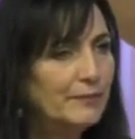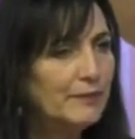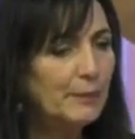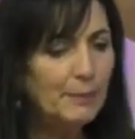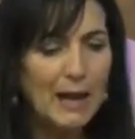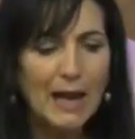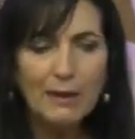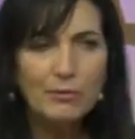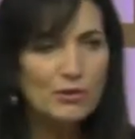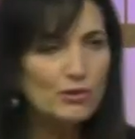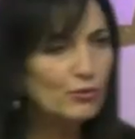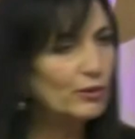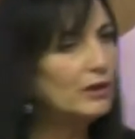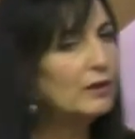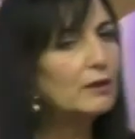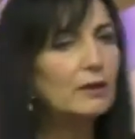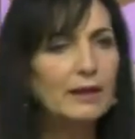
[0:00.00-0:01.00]
The Bible's
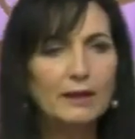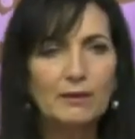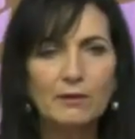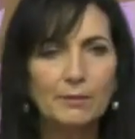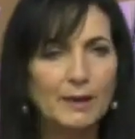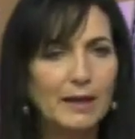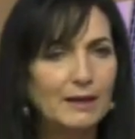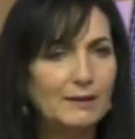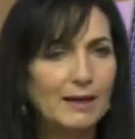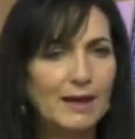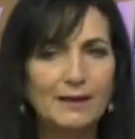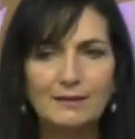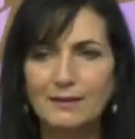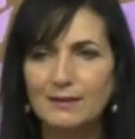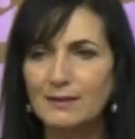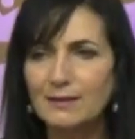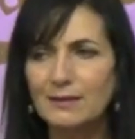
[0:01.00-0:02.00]
real clear about
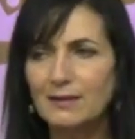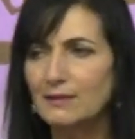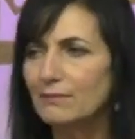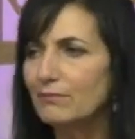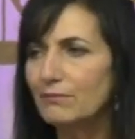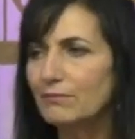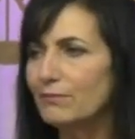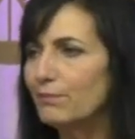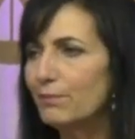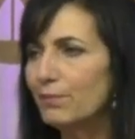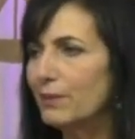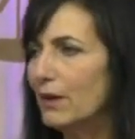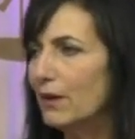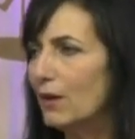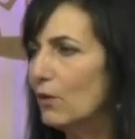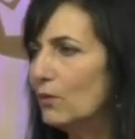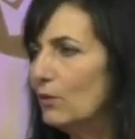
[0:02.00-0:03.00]
that. This isn't,
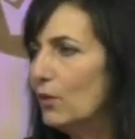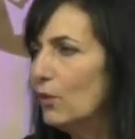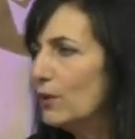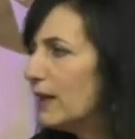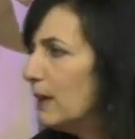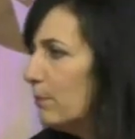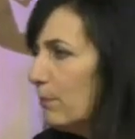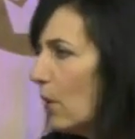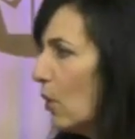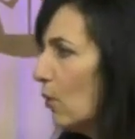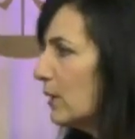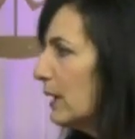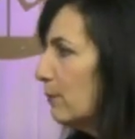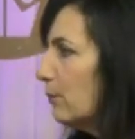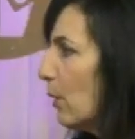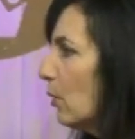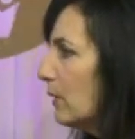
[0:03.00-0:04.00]
you know, hokey,
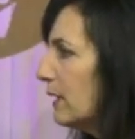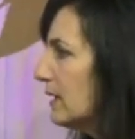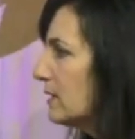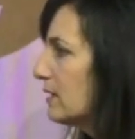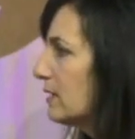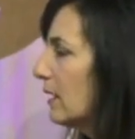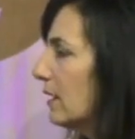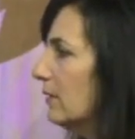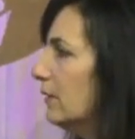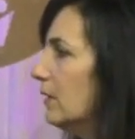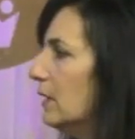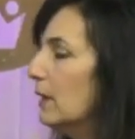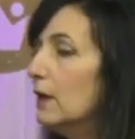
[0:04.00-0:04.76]
hokey pokey stuff.